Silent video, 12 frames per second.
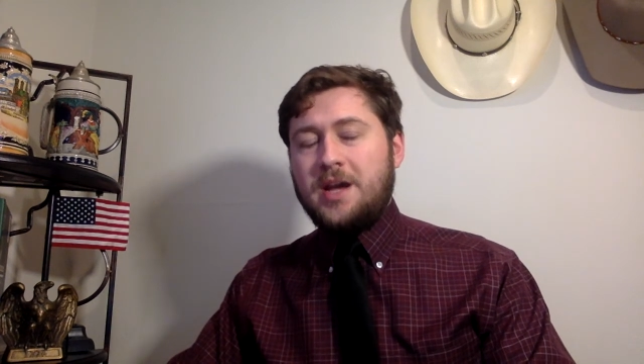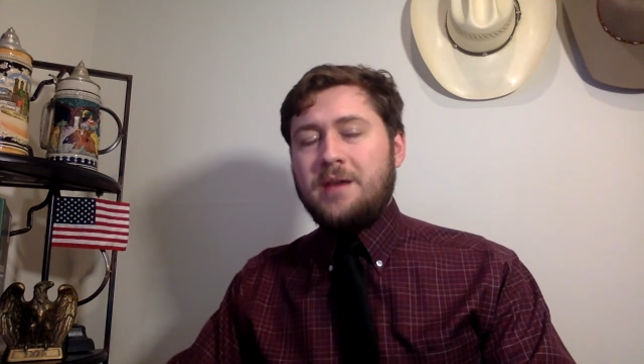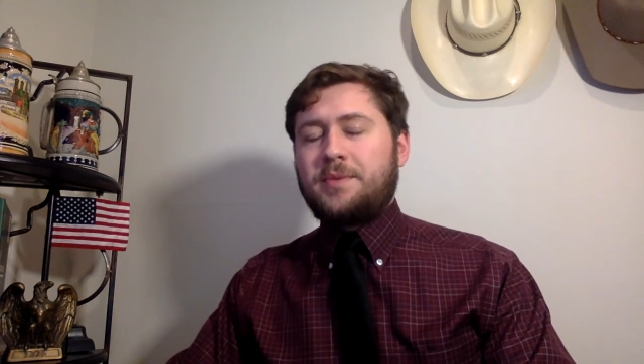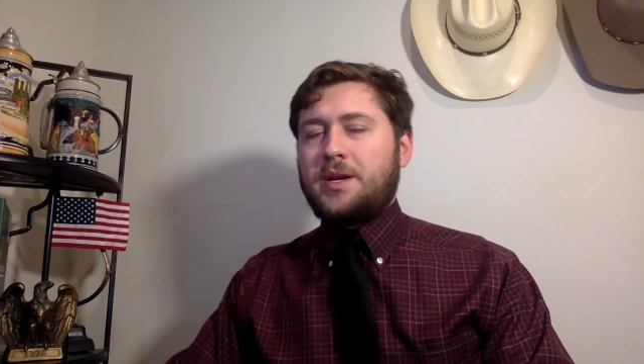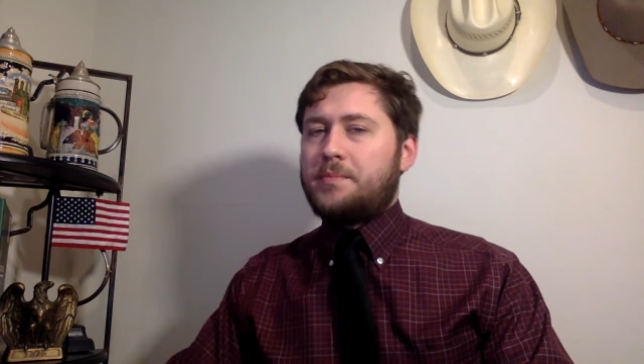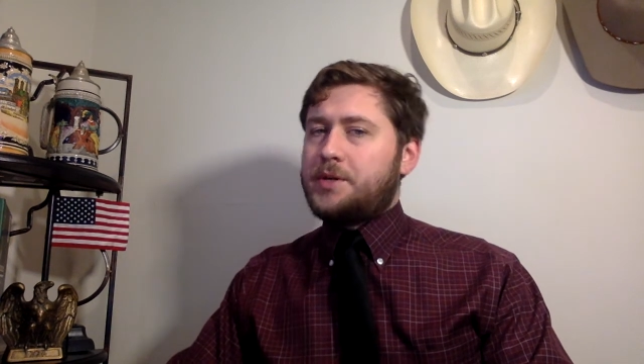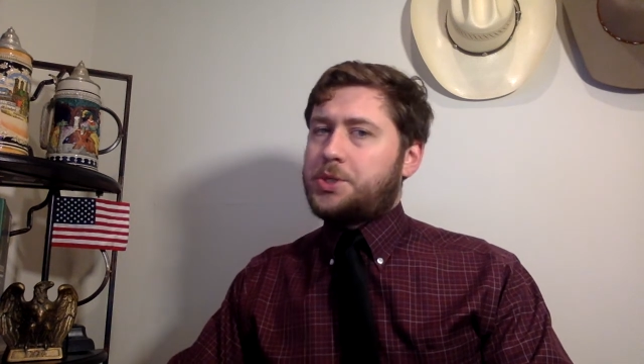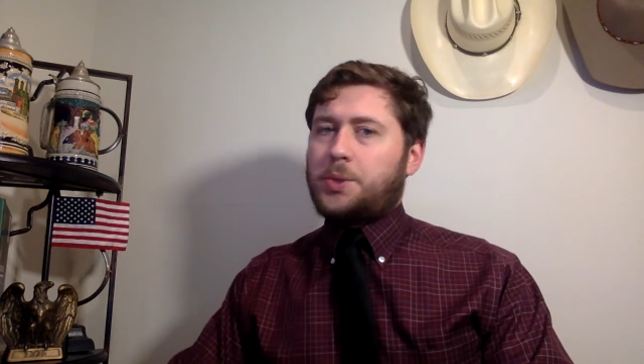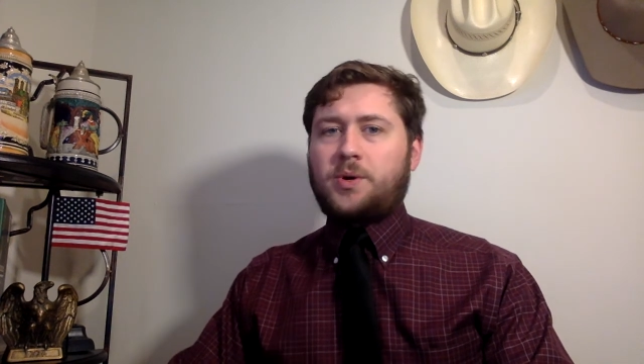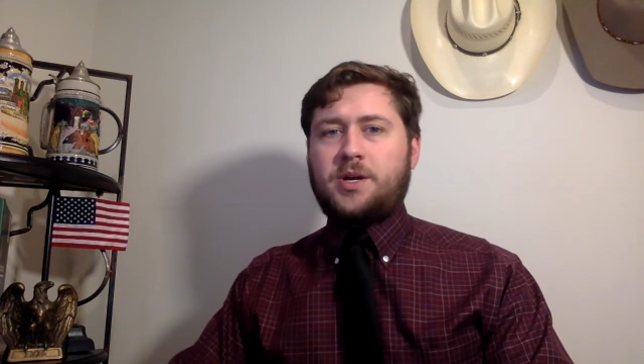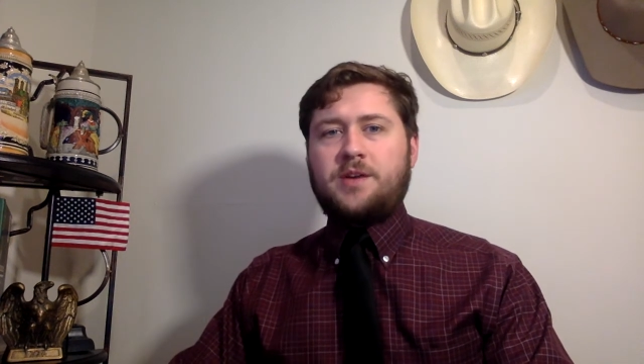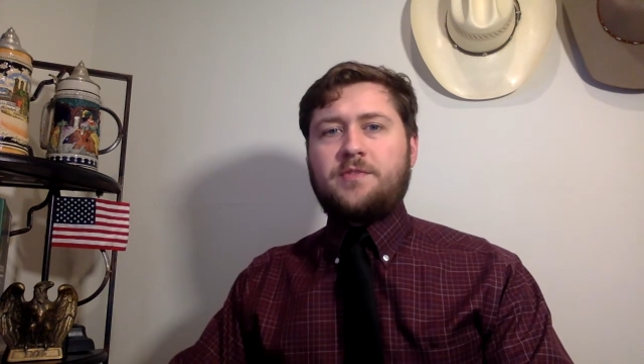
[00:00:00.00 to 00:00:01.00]
but a
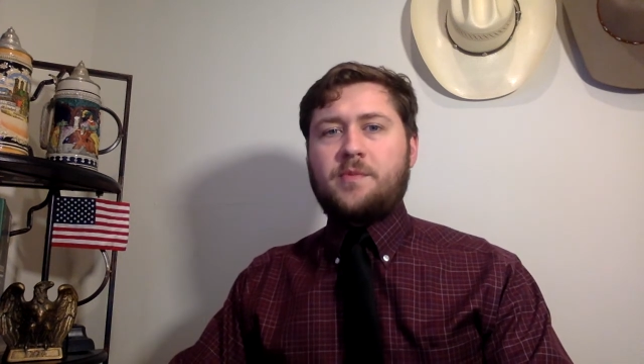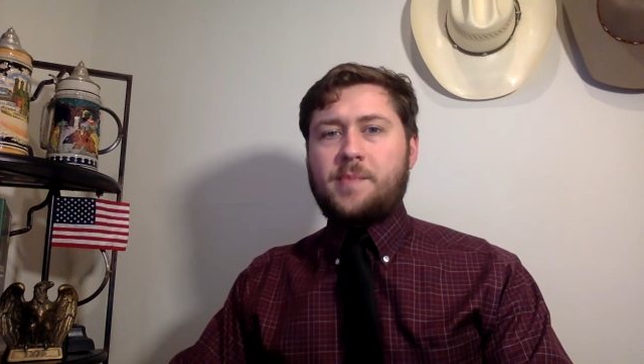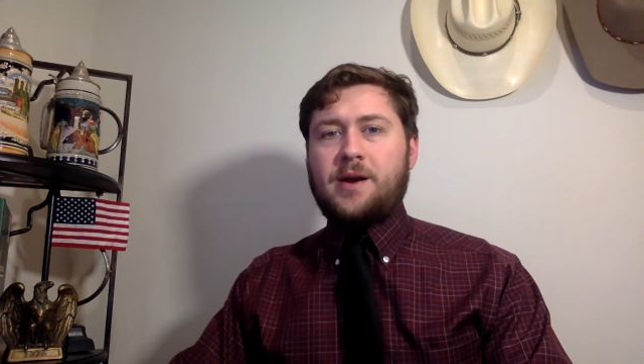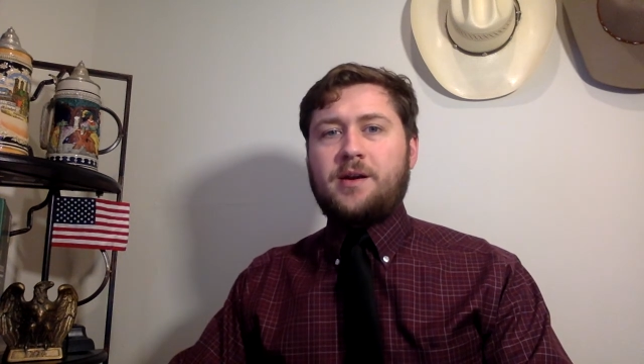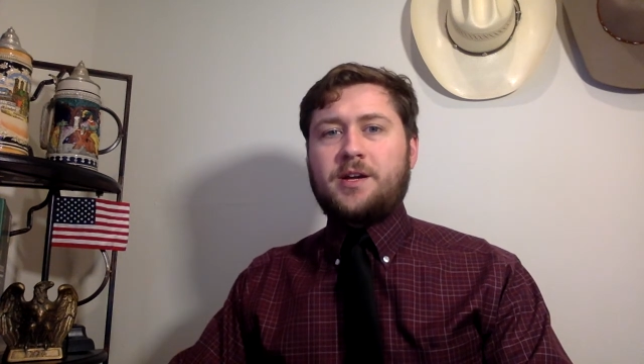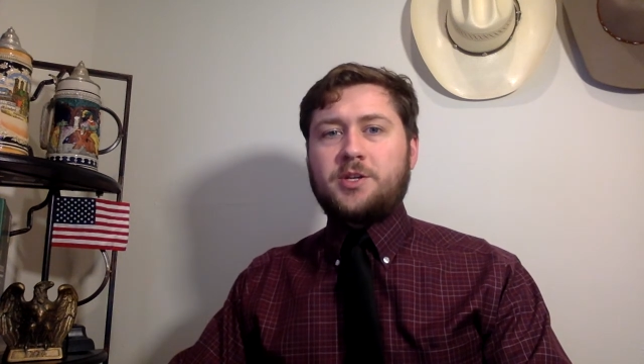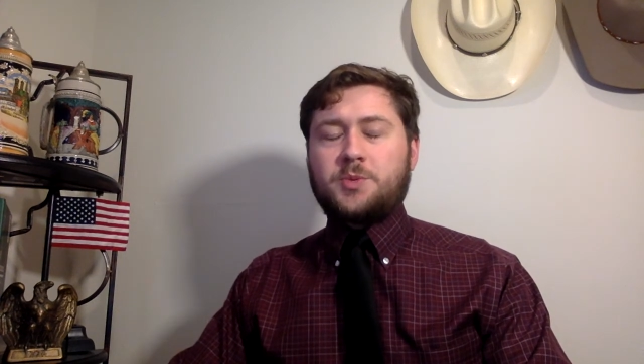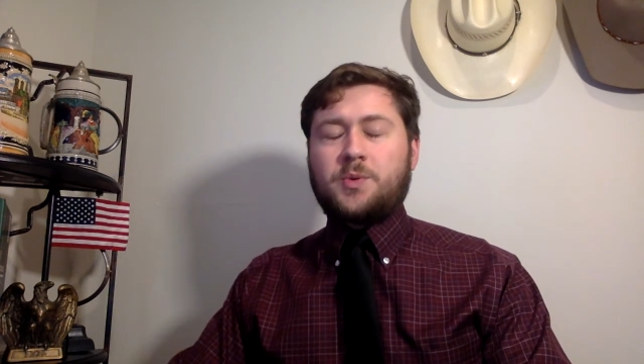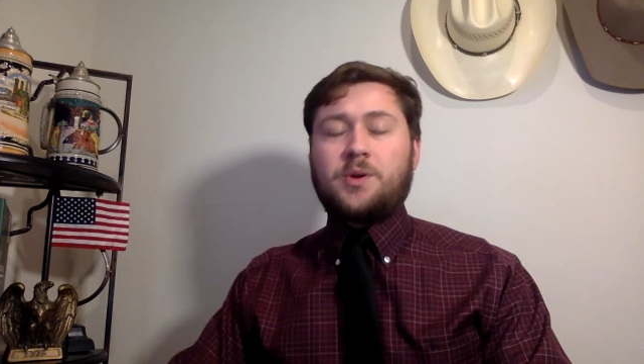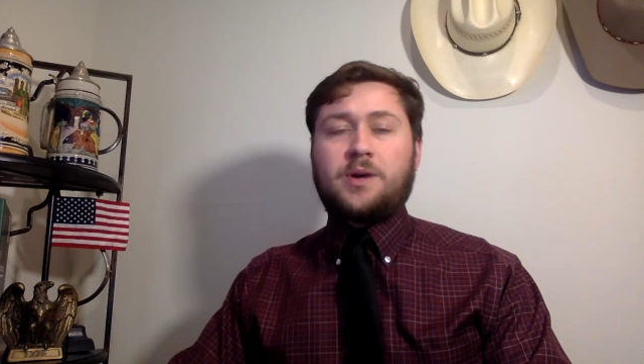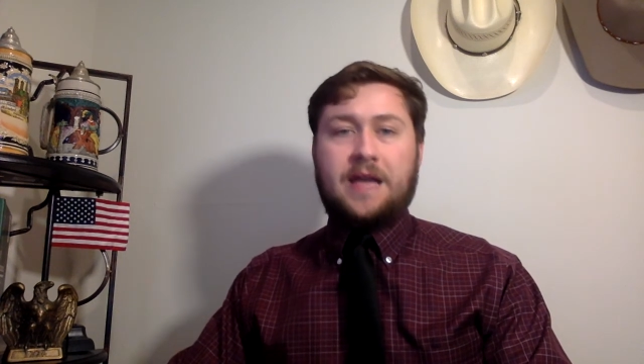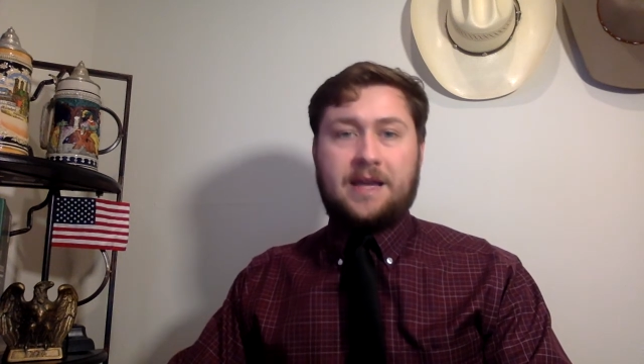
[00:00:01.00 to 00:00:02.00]
majority of Americans
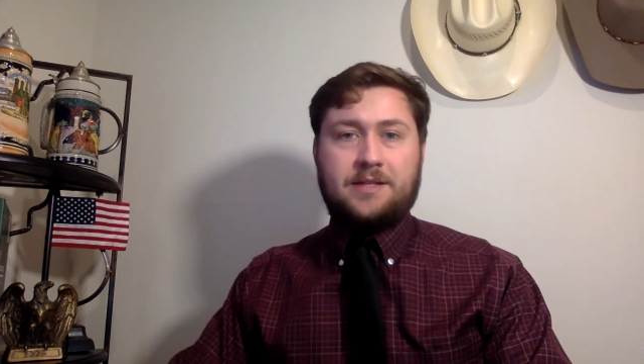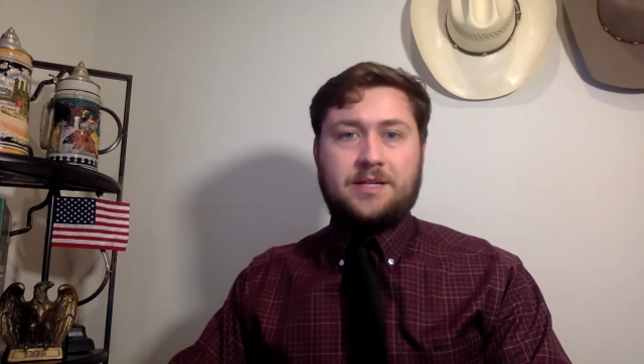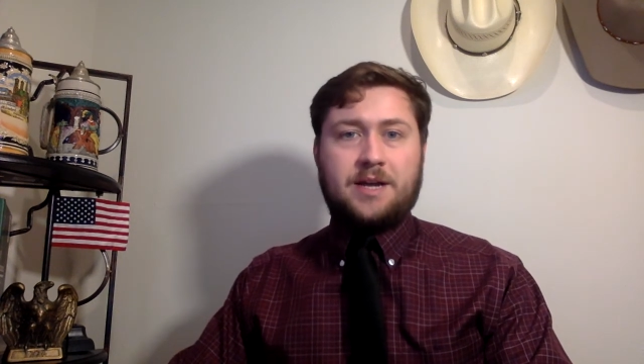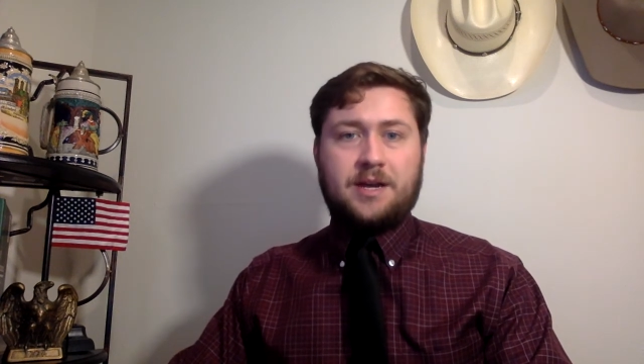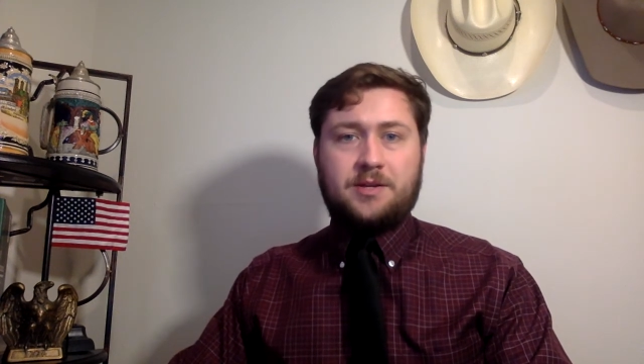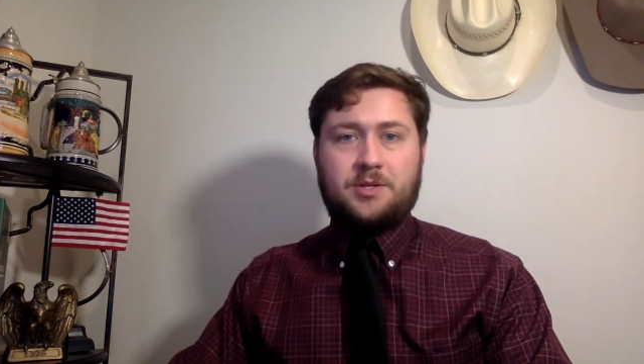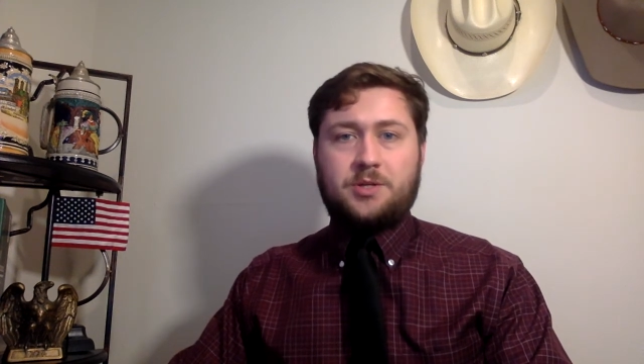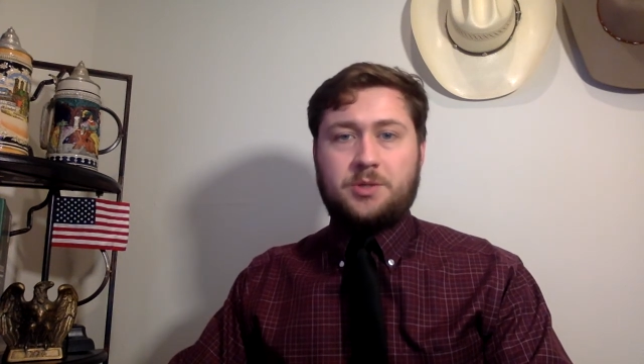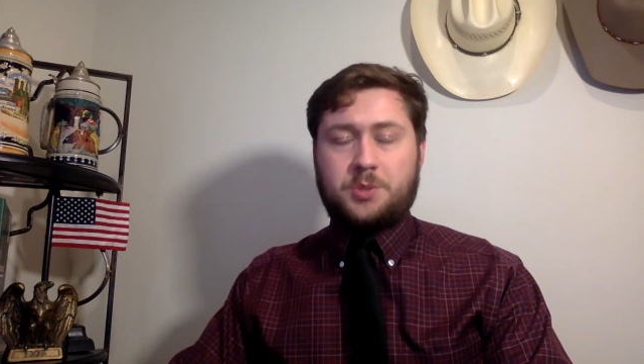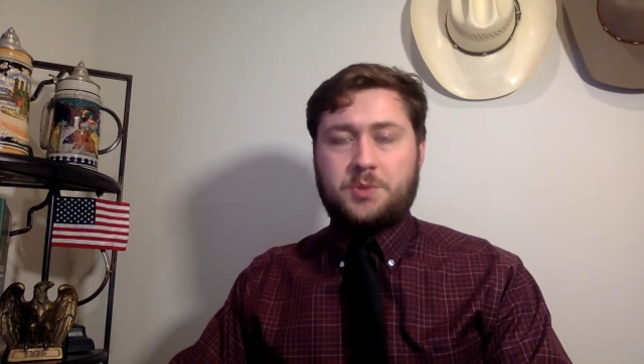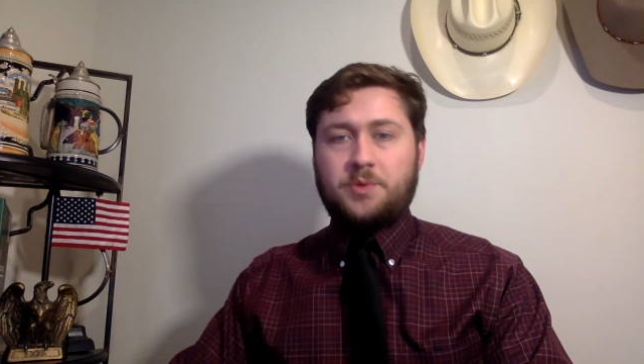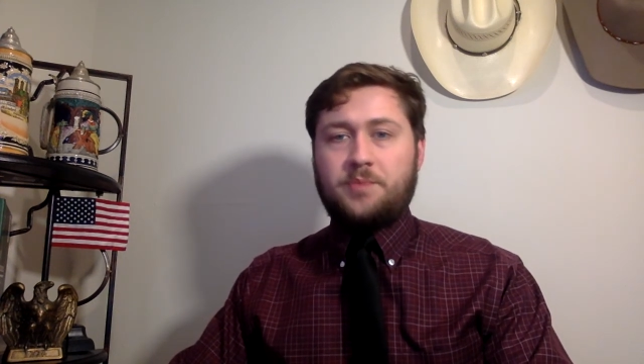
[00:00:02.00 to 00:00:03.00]
were
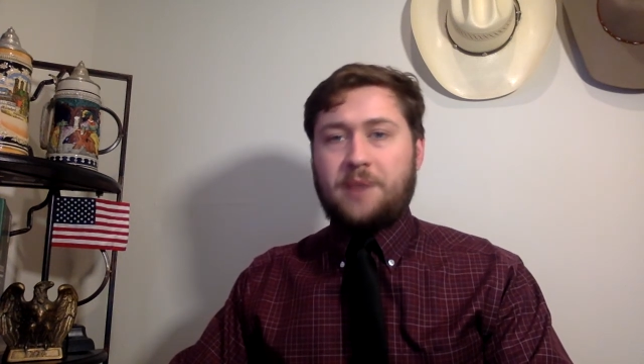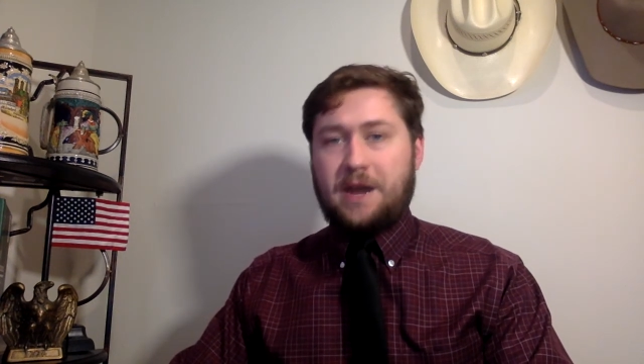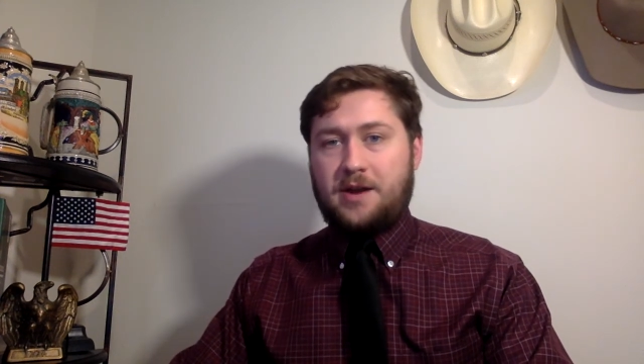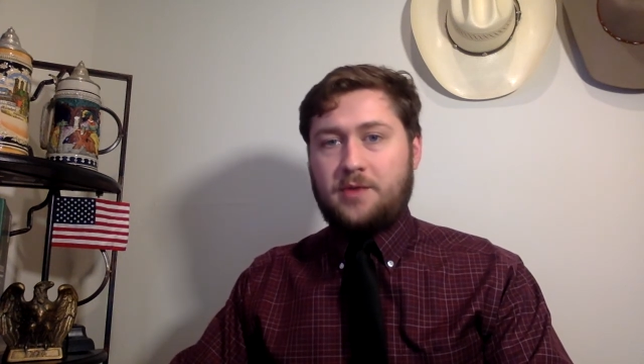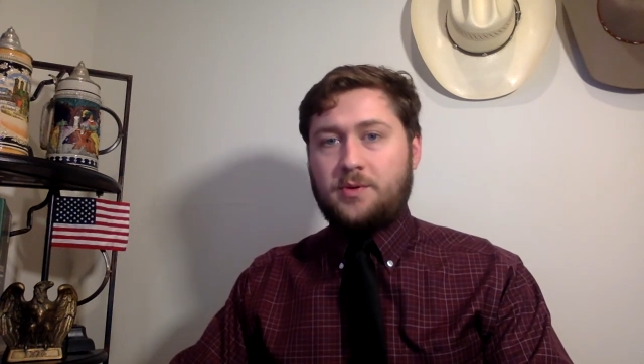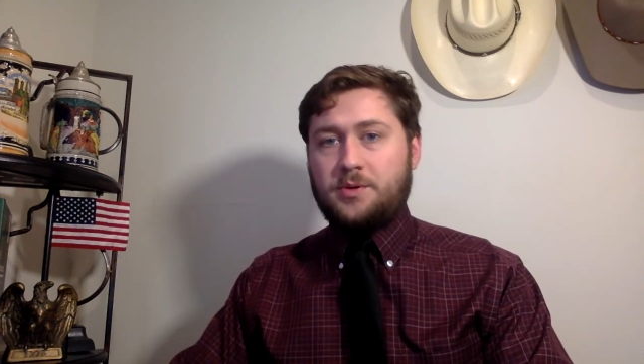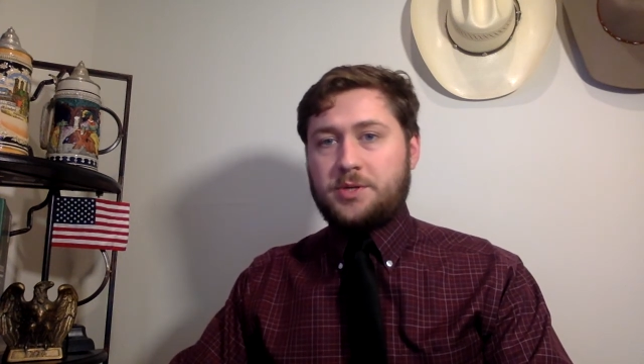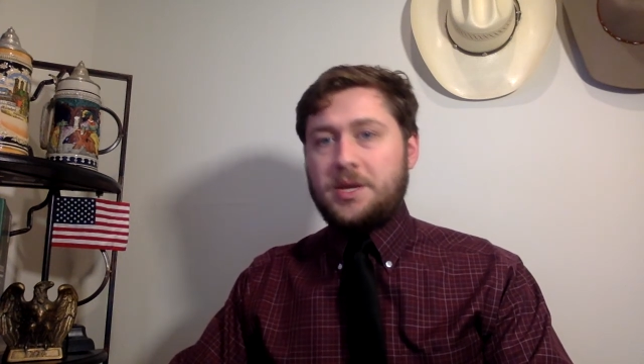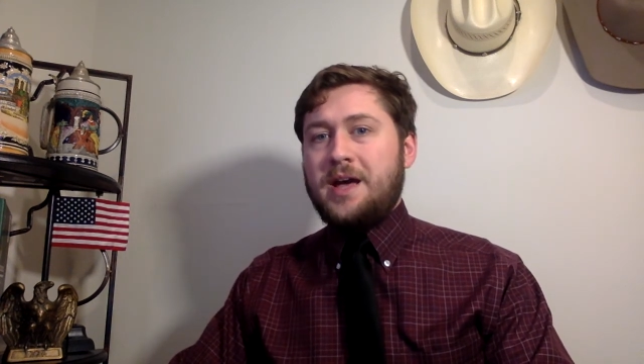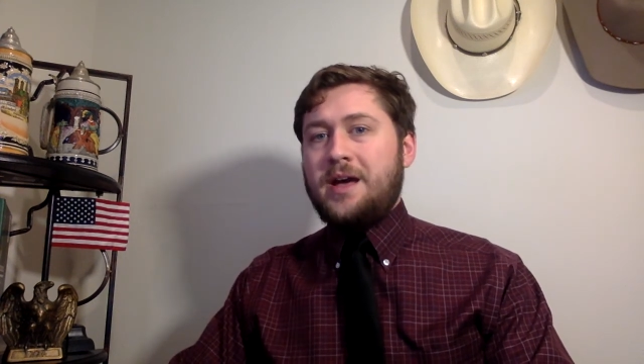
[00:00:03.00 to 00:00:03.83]
anti-Central Powers.